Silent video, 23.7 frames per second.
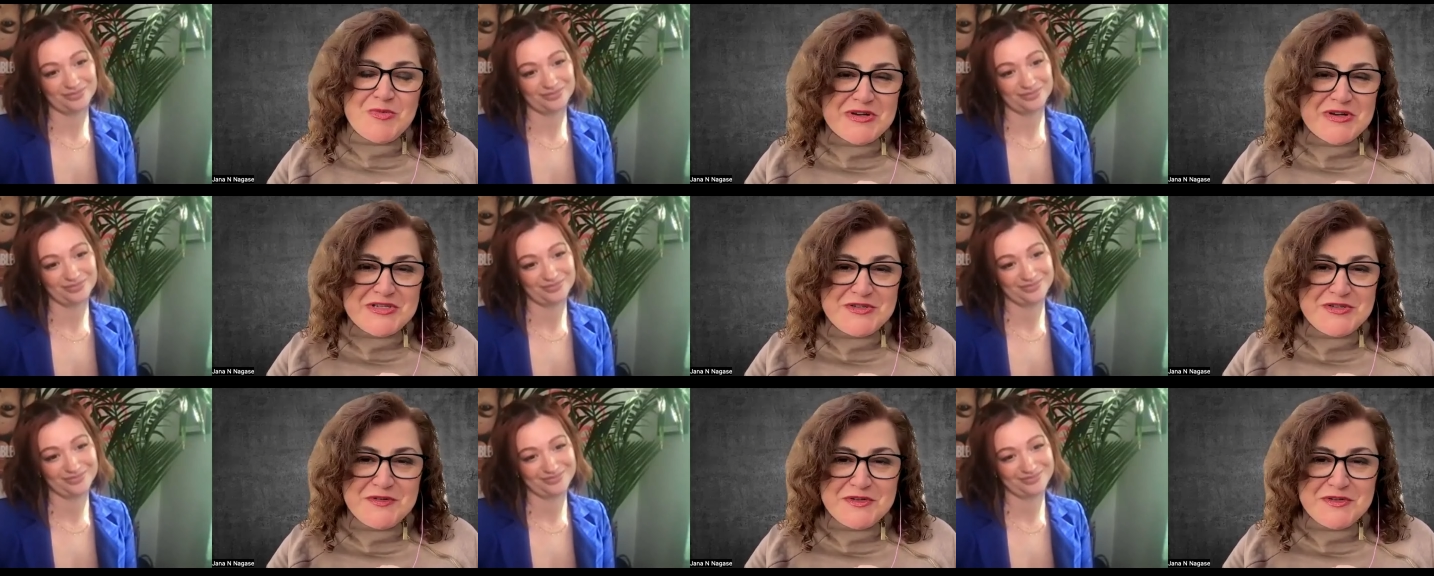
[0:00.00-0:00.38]

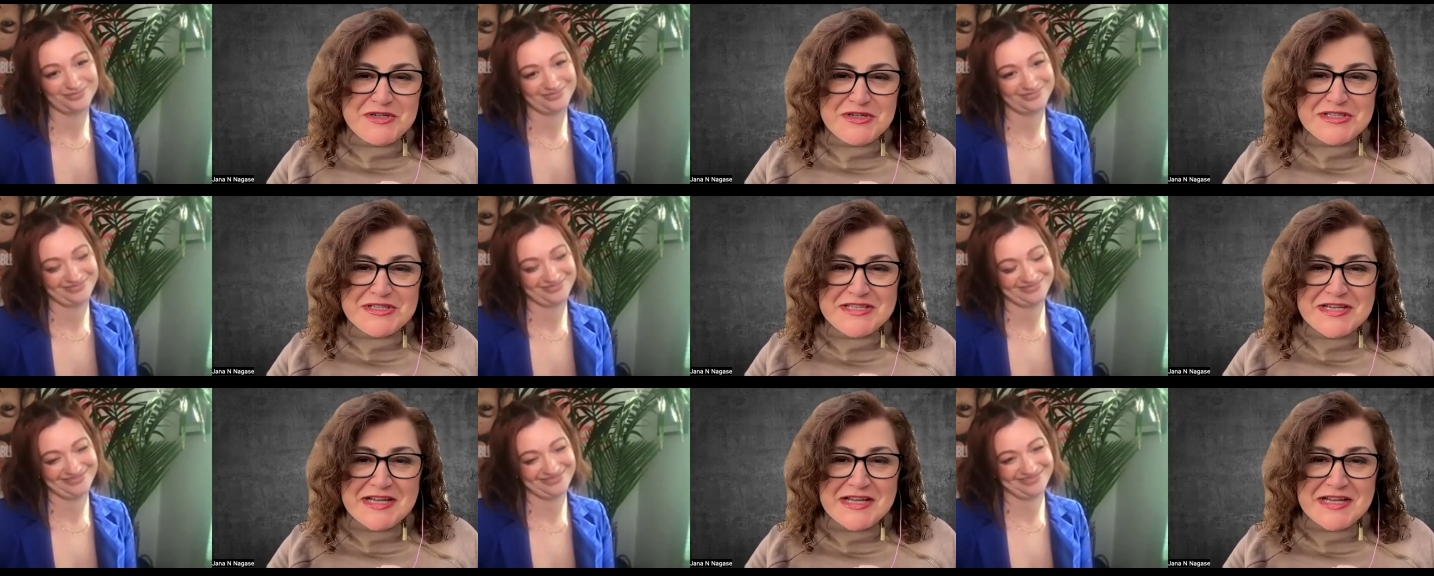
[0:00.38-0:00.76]
Speaker 1: much for your
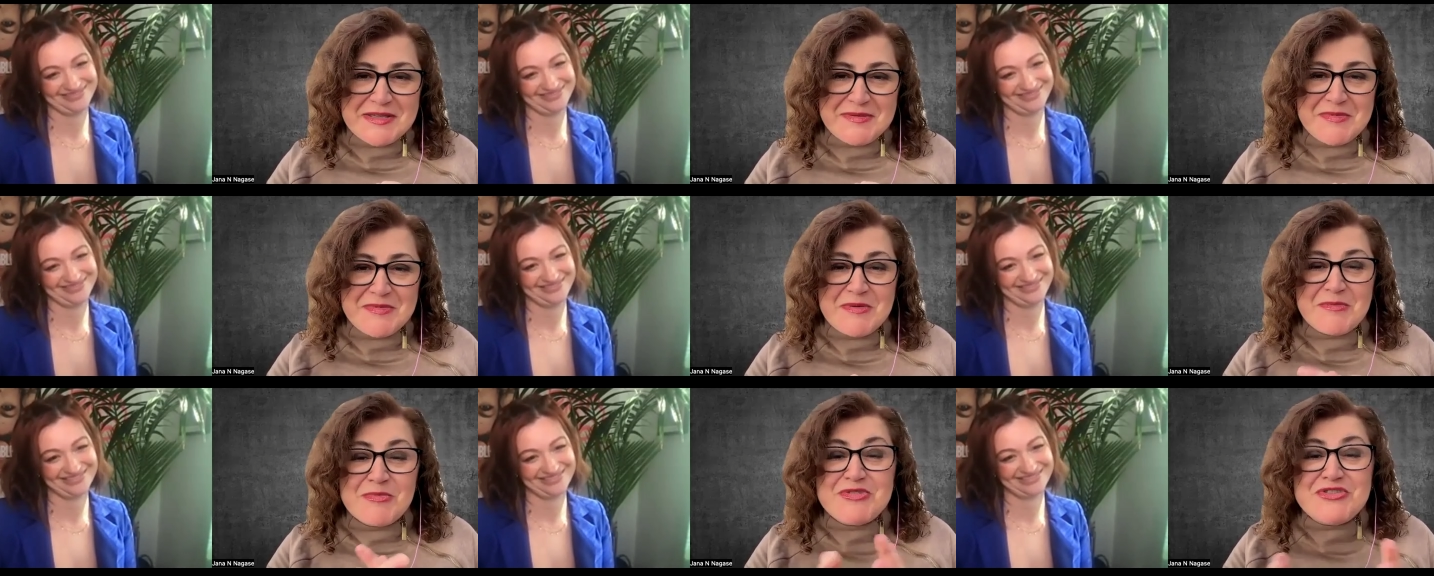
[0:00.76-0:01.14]

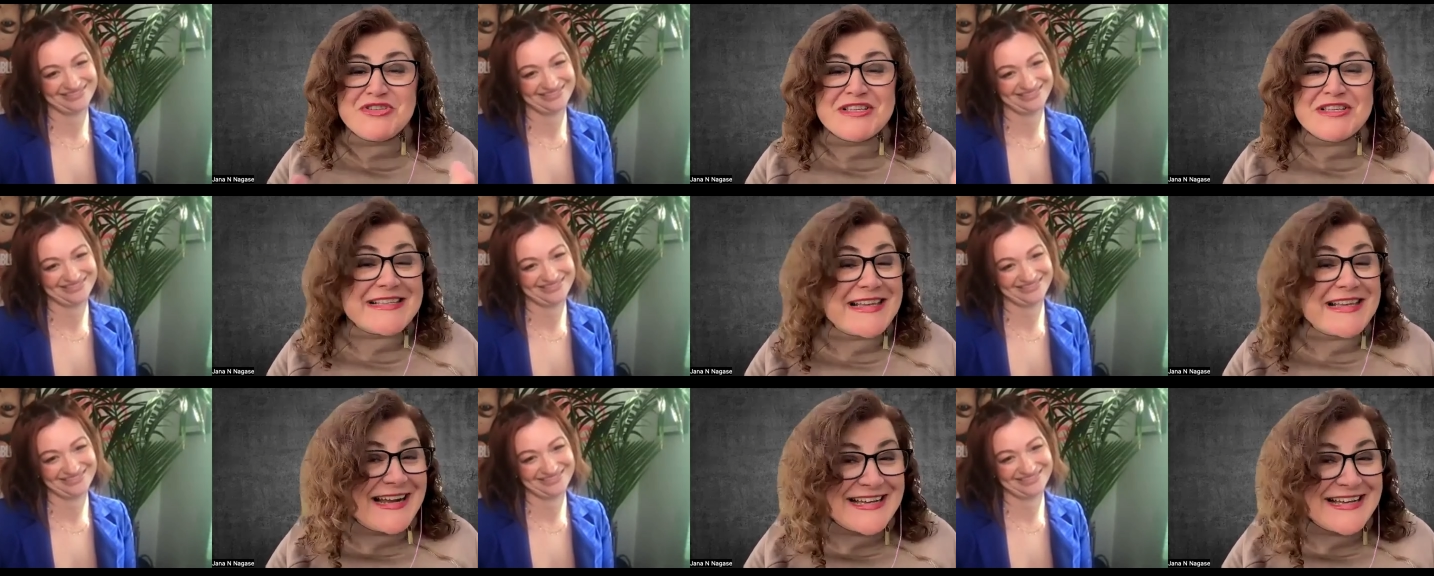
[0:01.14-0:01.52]
time.
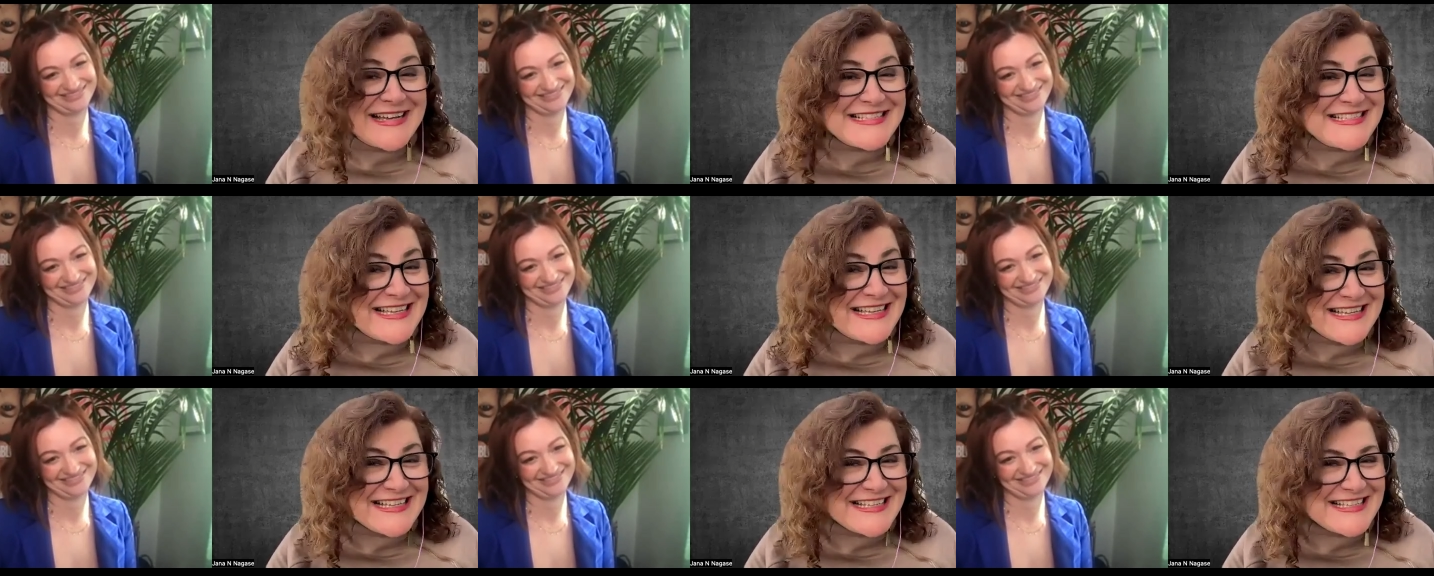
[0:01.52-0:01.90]
Muchas
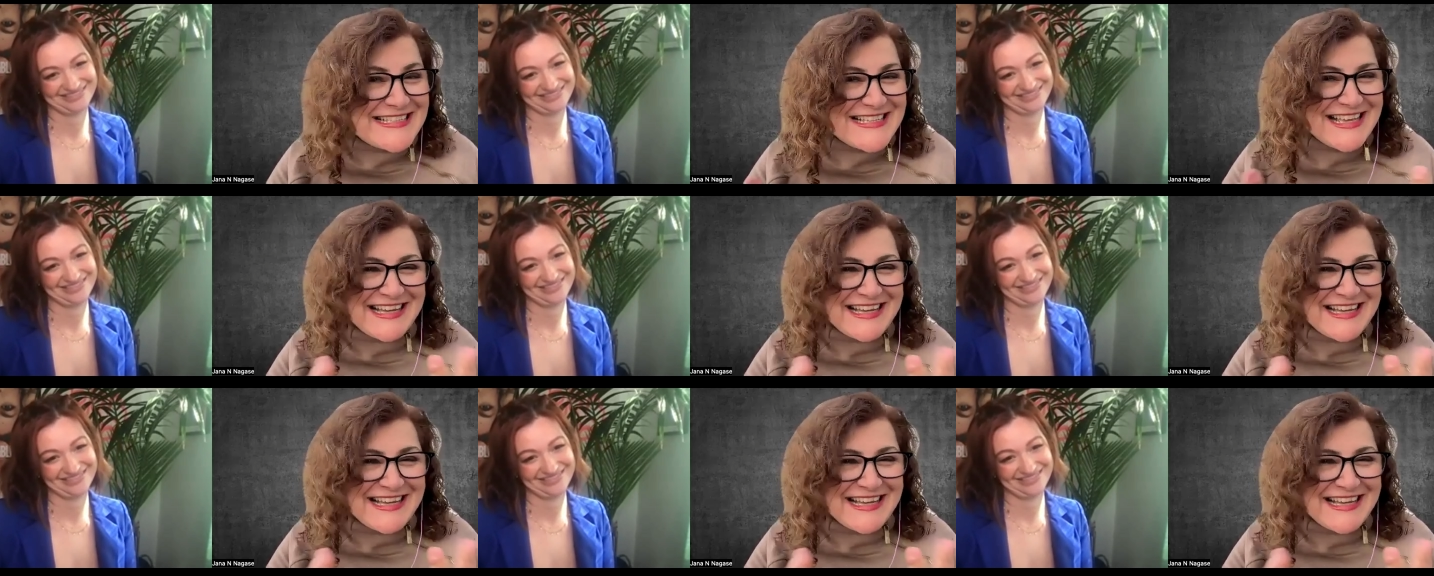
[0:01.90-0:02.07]
gracias